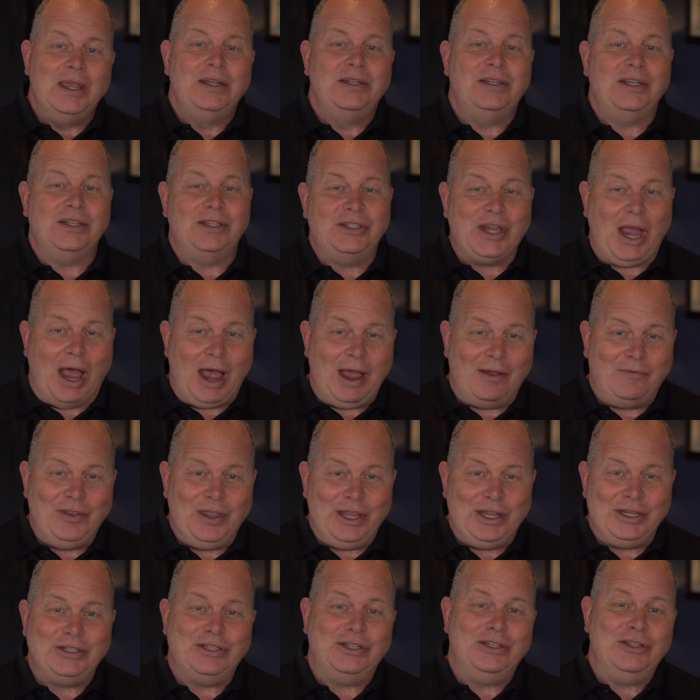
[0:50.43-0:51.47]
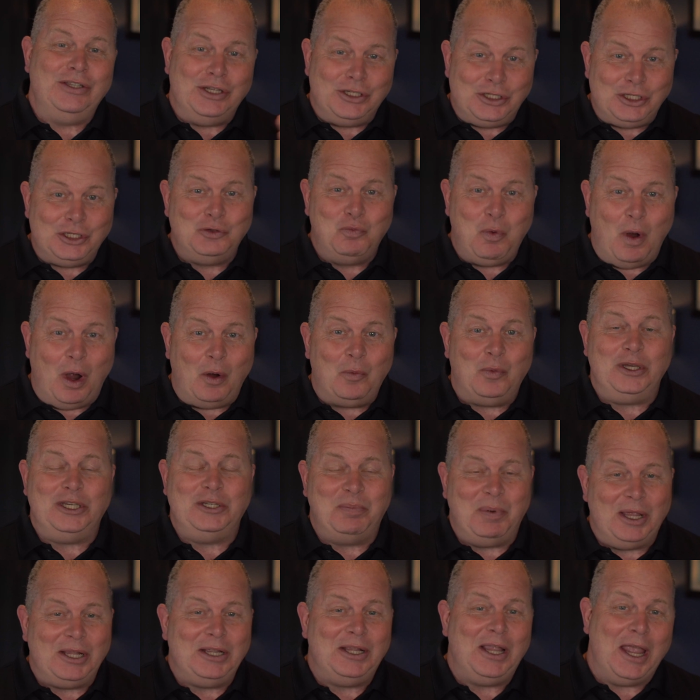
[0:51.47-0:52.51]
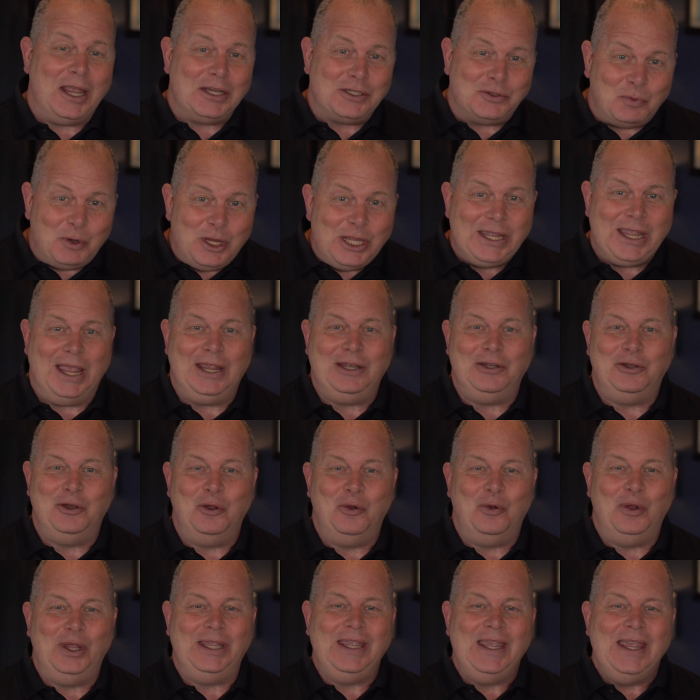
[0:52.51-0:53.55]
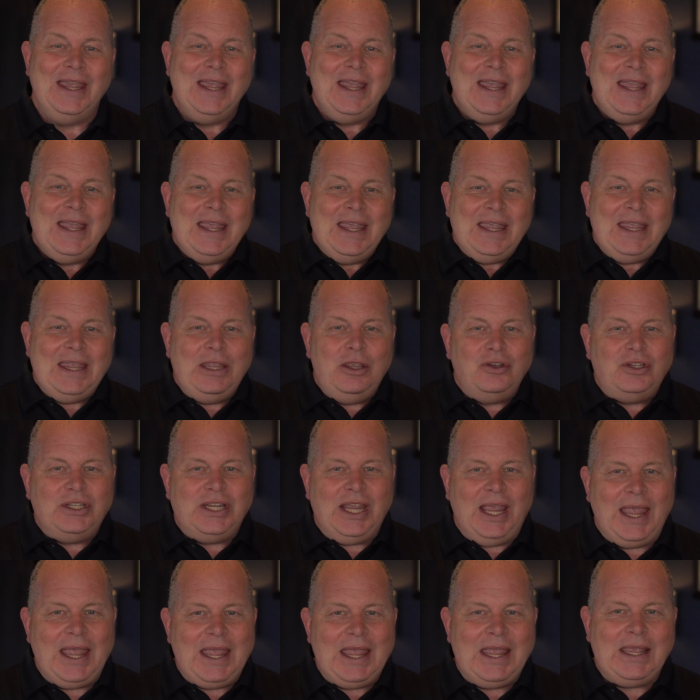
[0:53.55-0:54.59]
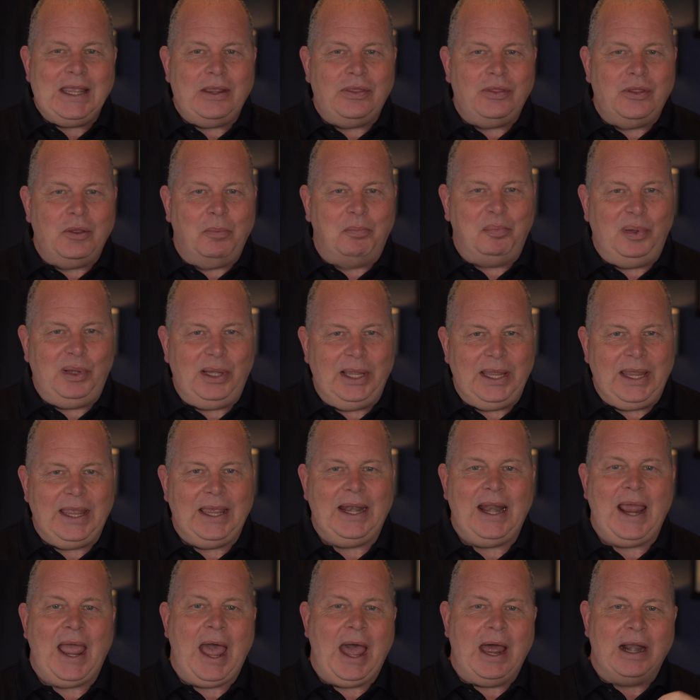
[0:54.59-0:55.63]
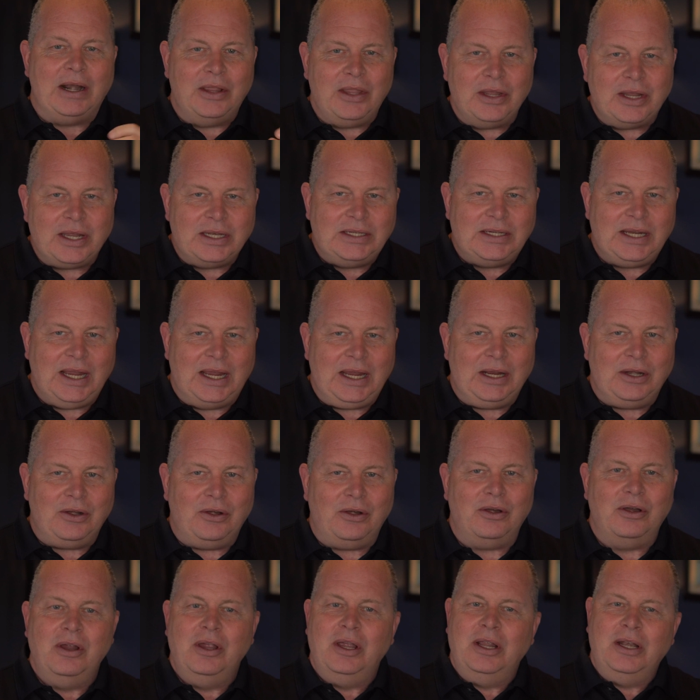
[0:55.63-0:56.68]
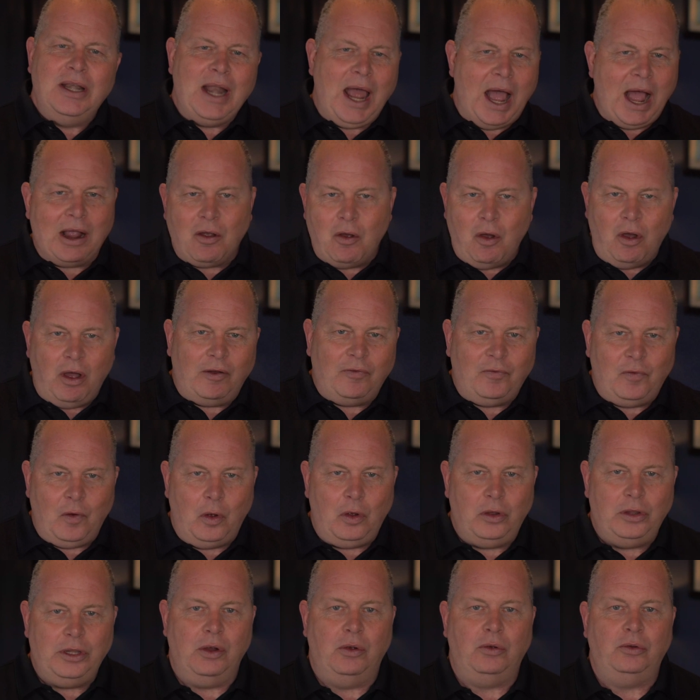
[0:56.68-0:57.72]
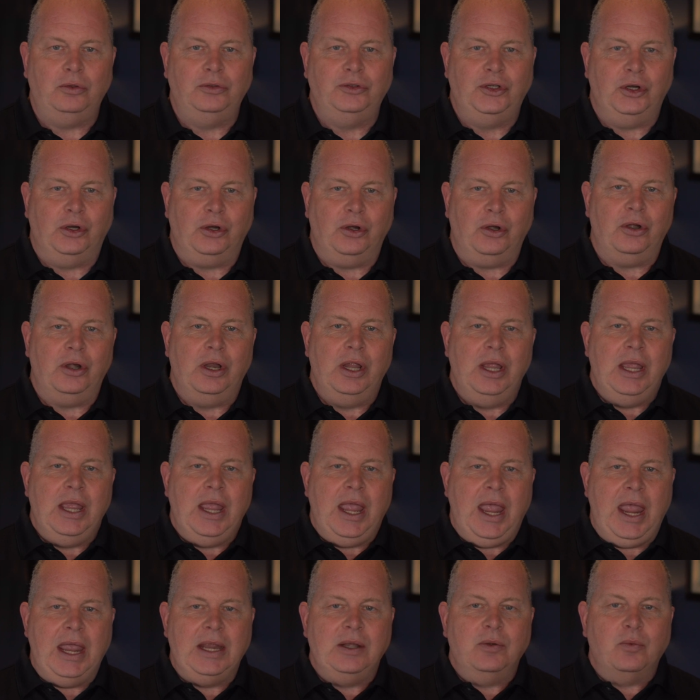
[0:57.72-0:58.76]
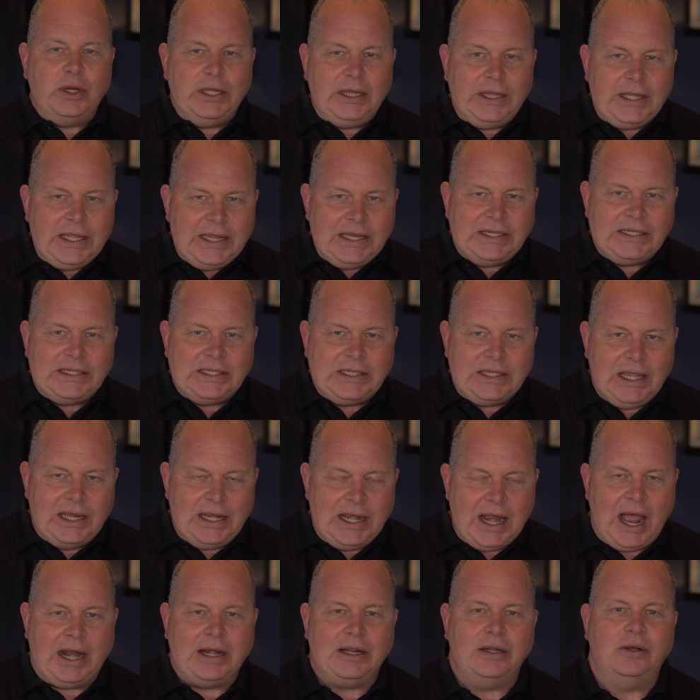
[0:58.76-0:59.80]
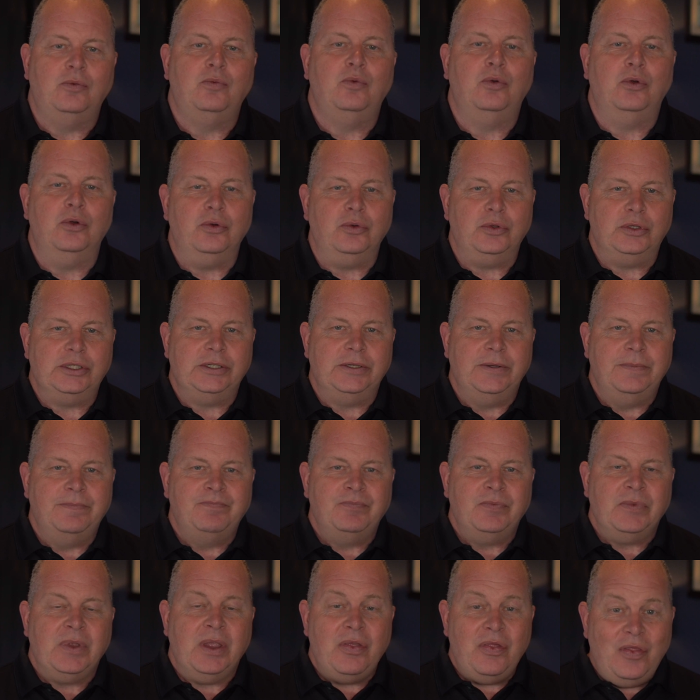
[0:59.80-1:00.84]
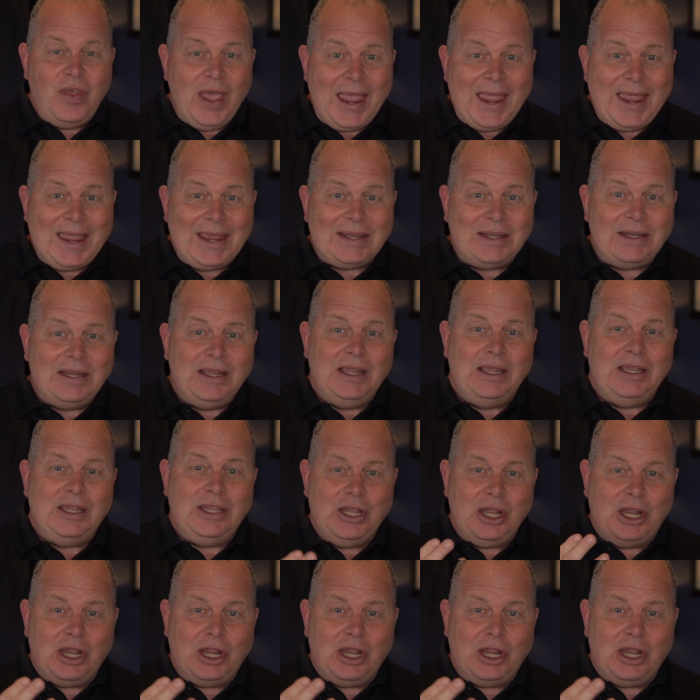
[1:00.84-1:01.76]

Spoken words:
to solve this, and this is what we spent last weekend doing, you take the plant out of the container, knock off all the old dirt, and release the knotted roots. Then you